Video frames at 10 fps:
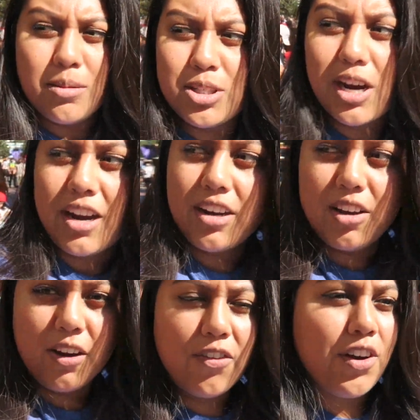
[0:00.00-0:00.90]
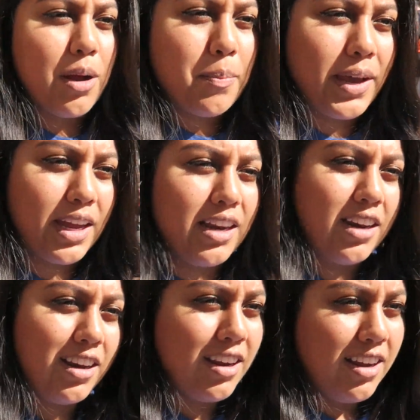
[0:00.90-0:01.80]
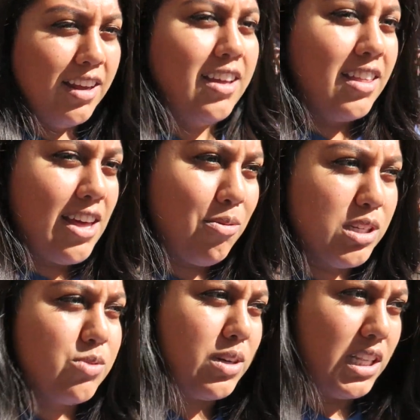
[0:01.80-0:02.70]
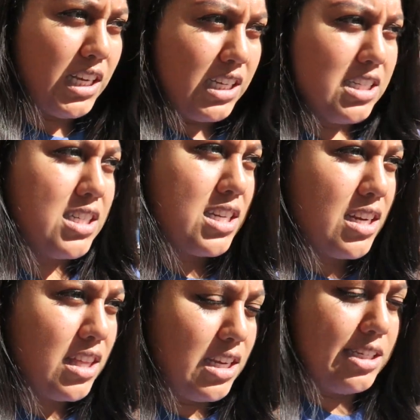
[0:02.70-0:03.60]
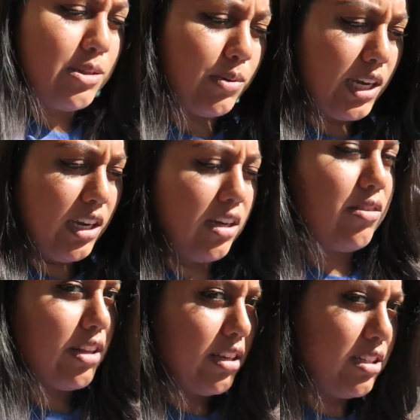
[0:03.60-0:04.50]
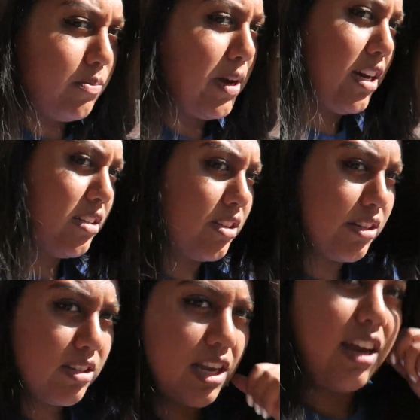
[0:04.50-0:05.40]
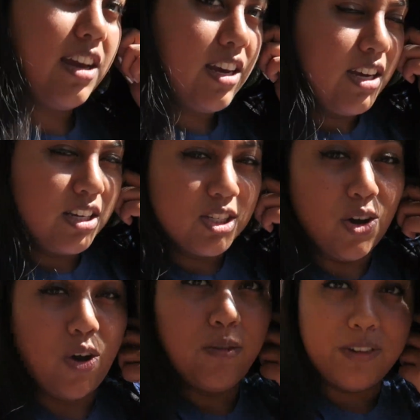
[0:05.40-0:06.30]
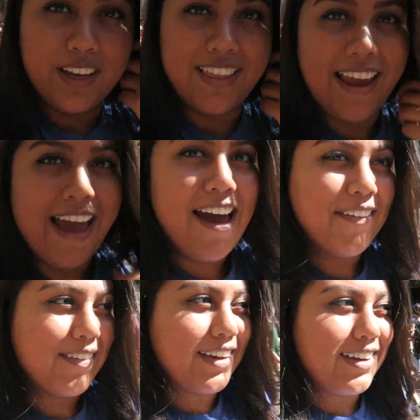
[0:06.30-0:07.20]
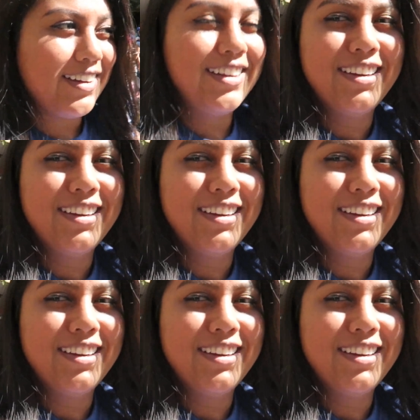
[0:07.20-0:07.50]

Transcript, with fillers: I'm trying look for a pin that was released this week or this past Thursday. So hopefully they have it.